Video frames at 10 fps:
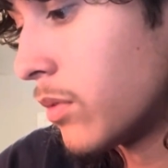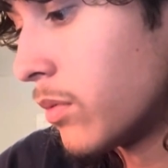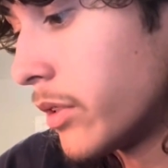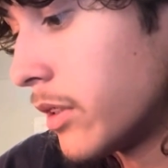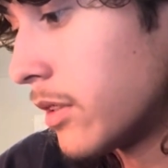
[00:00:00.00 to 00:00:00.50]

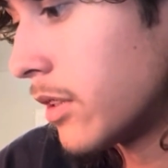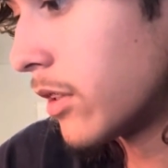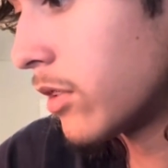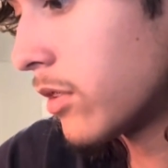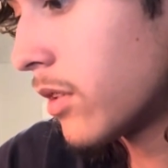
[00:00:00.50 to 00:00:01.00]

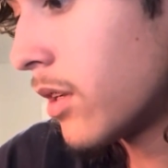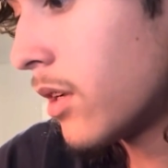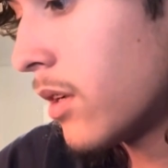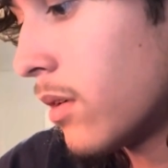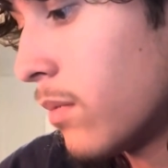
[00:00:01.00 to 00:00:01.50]

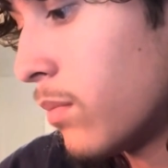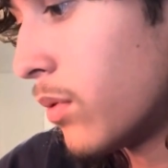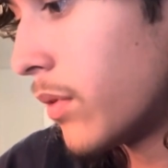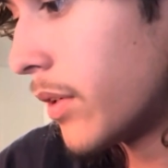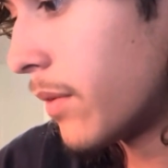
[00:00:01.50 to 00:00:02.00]

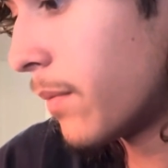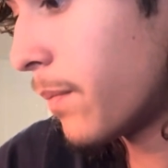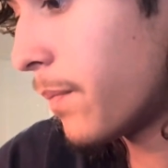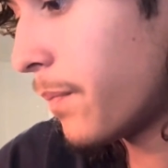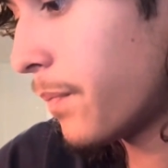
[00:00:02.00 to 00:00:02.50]

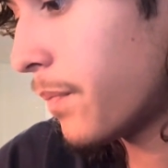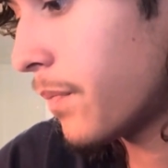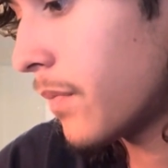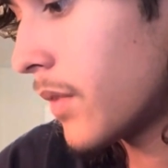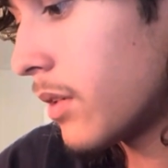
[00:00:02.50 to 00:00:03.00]

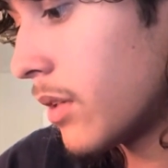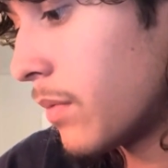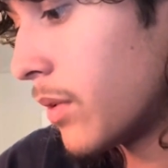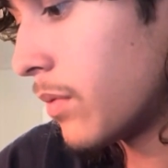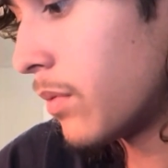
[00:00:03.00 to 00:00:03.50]

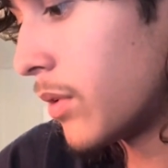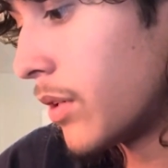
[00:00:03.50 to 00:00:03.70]
26.74